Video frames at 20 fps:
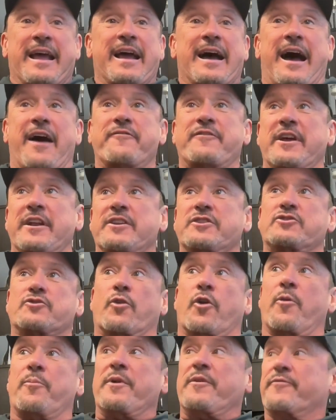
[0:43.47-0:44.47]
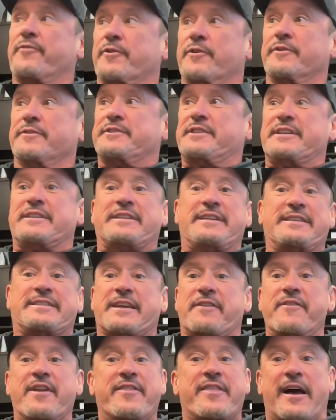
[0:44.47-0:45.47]
I've done a store open for $60,000,
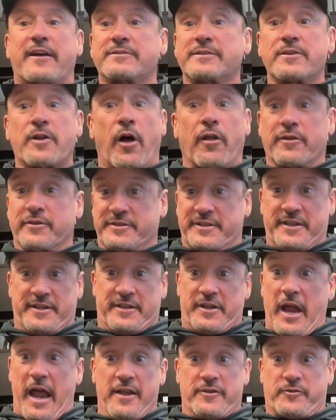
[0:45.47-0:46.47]
$70,000 as